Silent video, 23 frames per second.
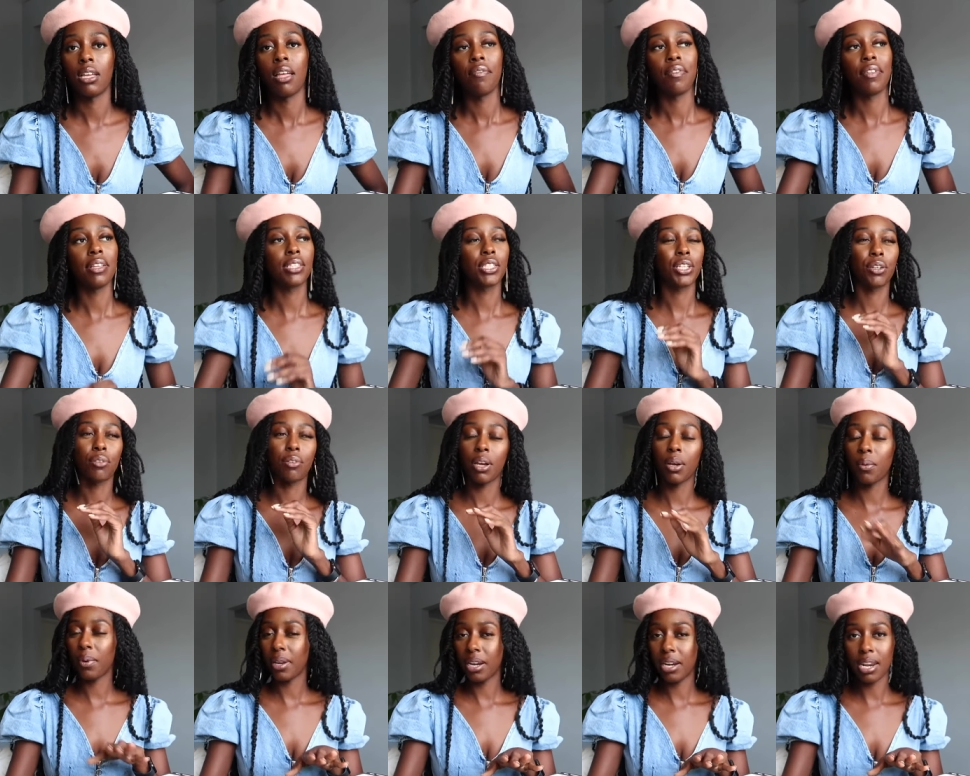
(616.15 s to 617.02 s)
That's a great
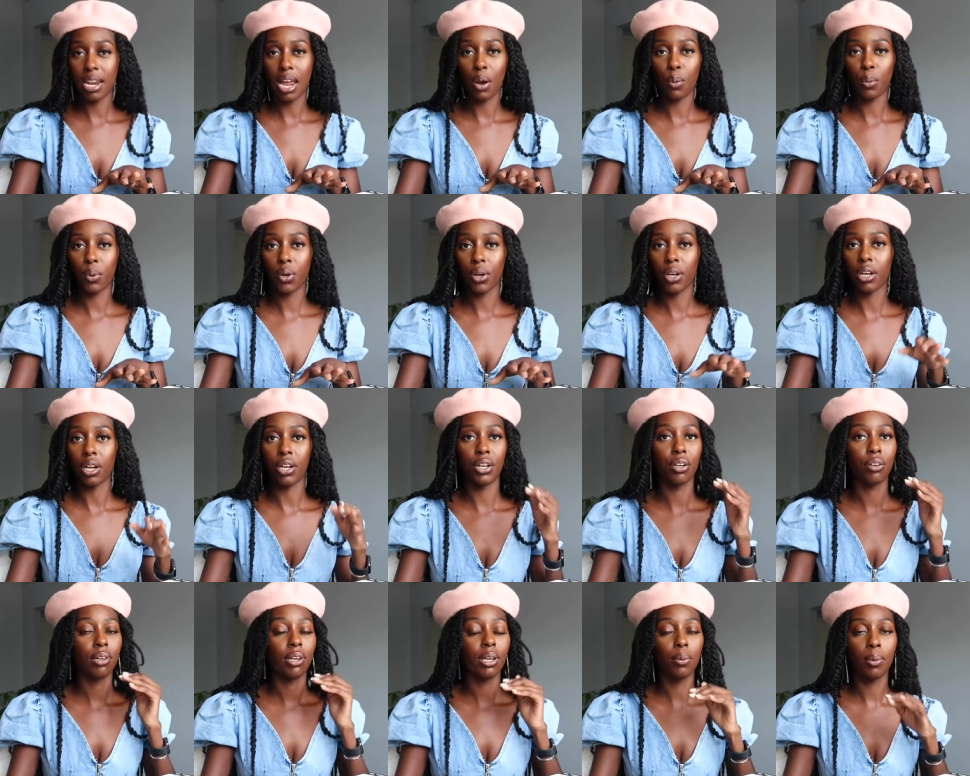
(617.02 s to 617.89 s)
way to network, a
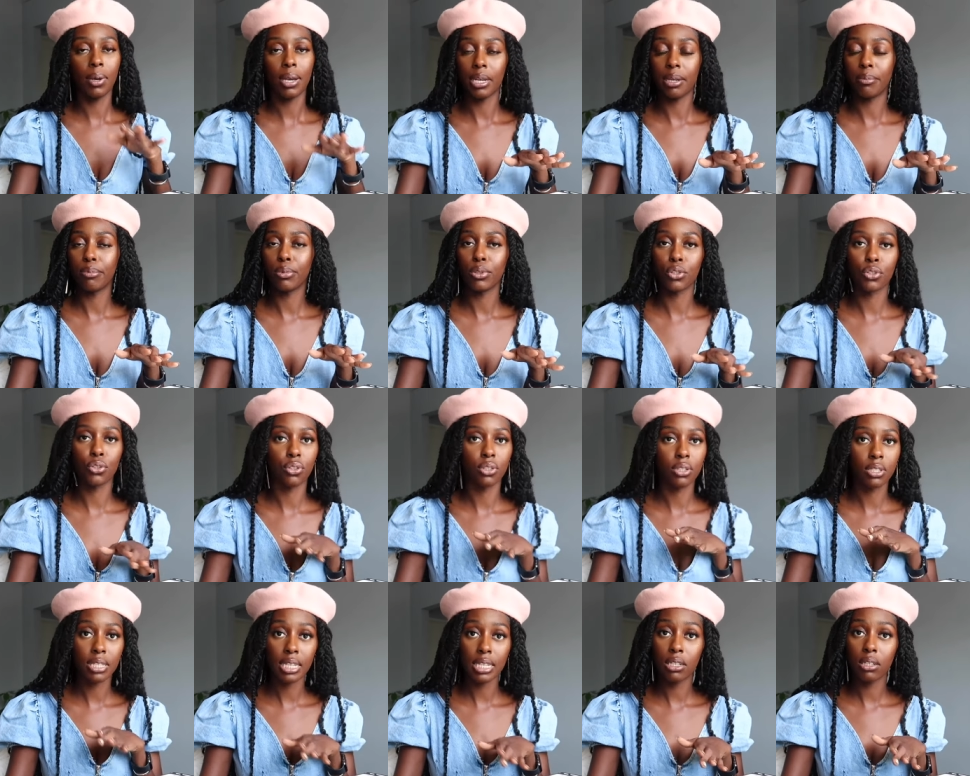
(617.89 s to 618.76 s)
great way to boost your
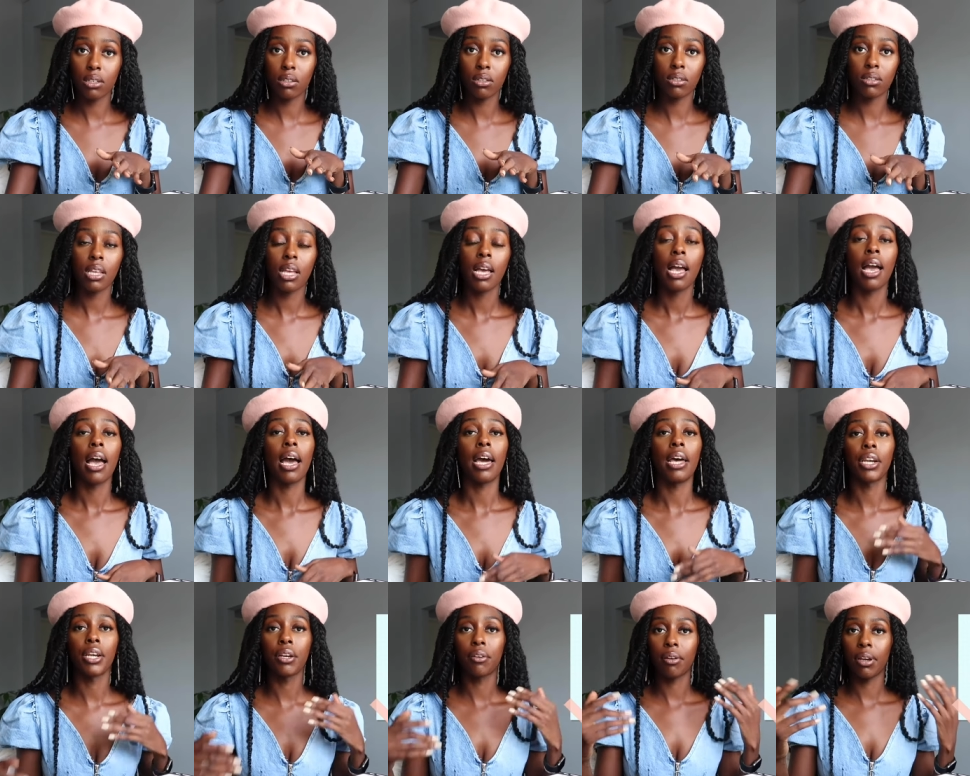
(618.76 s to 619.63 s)
skills,
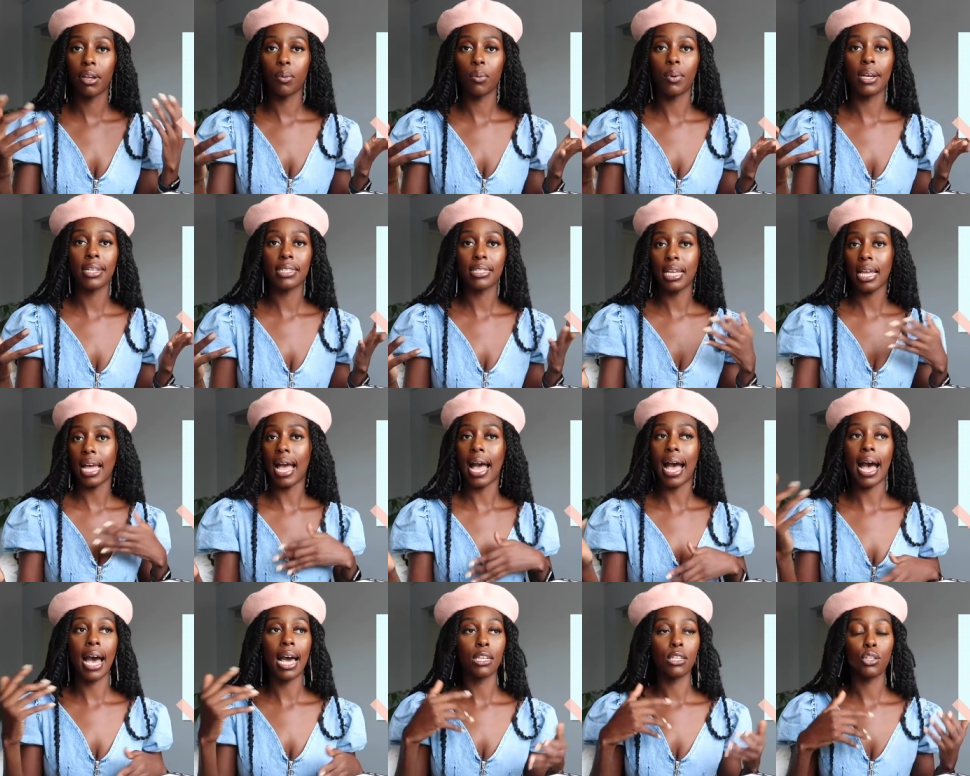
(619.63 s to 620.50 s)
and a great way to
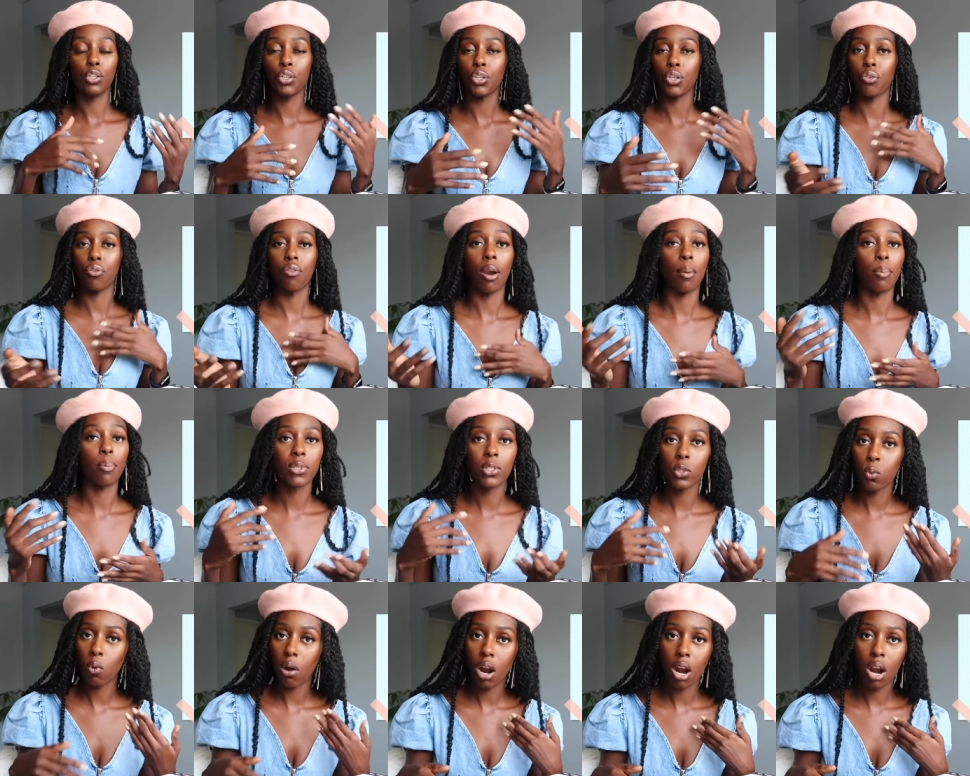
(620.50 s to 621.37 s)
add to your
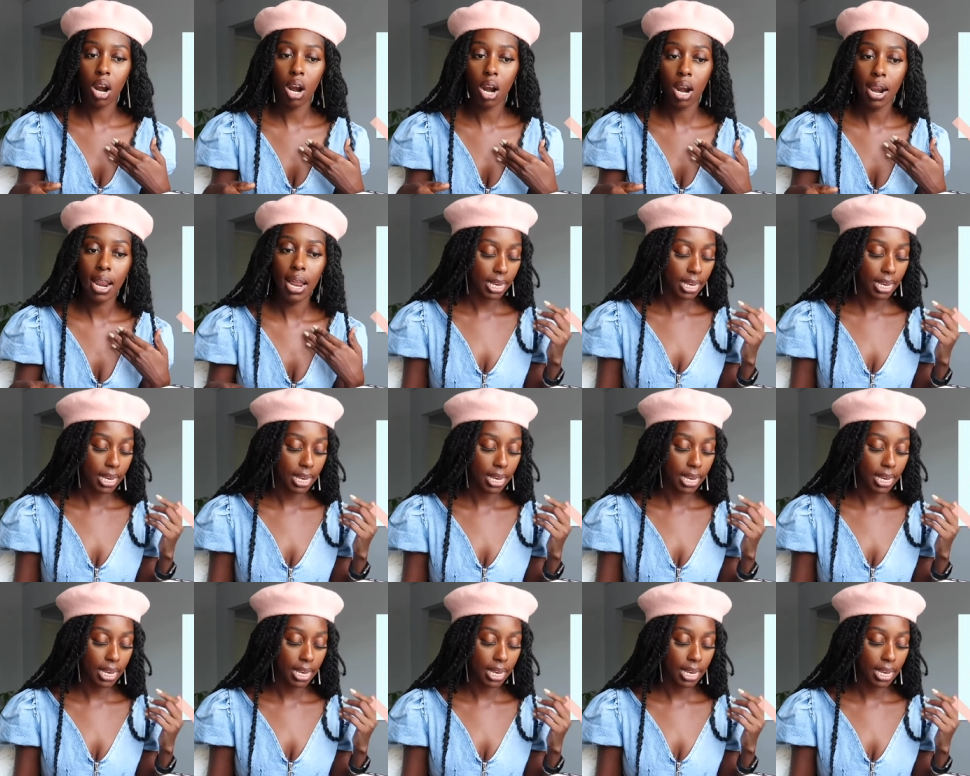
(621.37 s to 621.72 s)
repertoire.